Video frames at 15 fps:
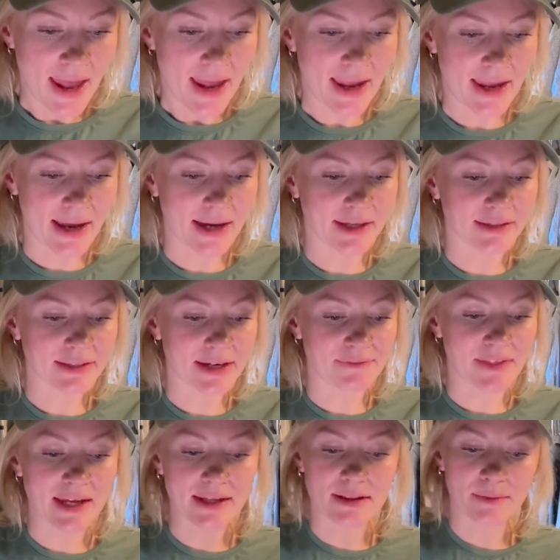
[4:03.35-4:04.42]
And if
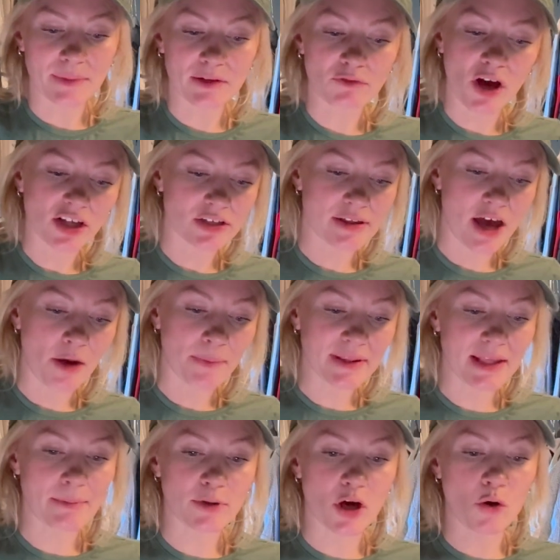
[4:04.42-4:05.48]
they get something wrong, just helping
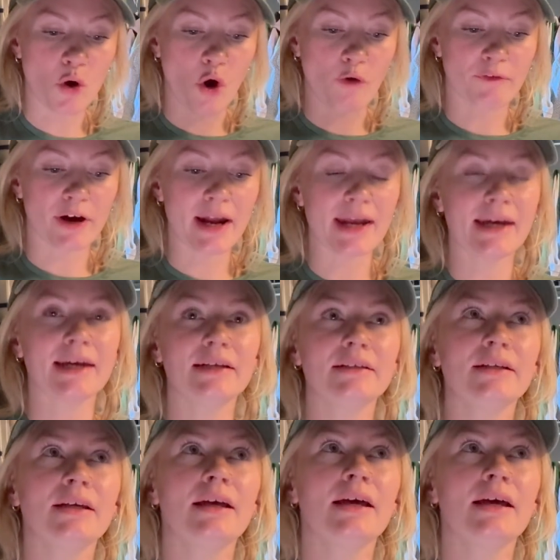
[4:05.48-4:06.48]
them go over it and